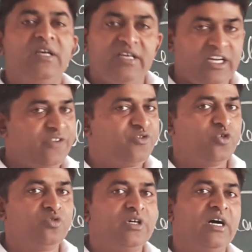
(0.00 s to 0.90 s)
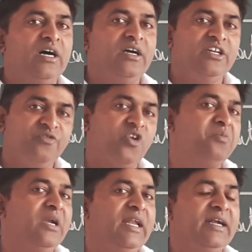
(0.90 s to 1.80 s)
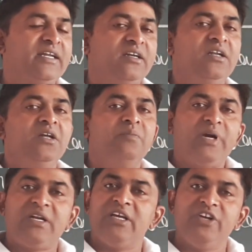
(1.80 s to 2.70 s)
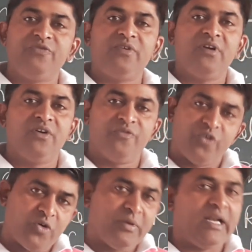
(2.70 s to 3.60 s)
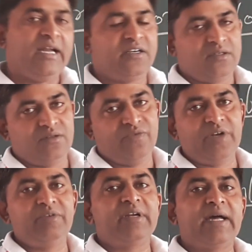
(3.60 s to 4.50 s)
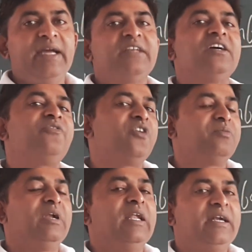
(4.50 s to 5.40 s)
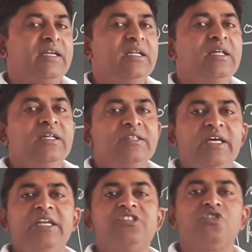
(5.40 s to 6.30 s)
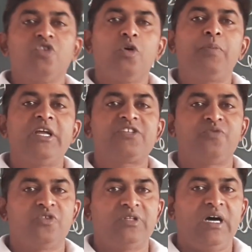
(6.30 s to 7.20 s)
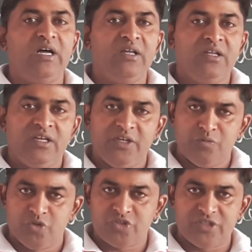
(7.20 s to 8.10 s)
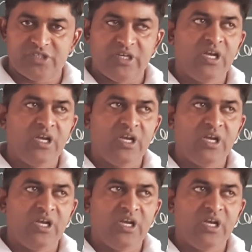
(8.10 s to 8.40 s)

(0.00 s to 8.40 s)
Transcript: grief through the informal letter, but in formal letter, when we write the formal letter, there is no place for the emotions.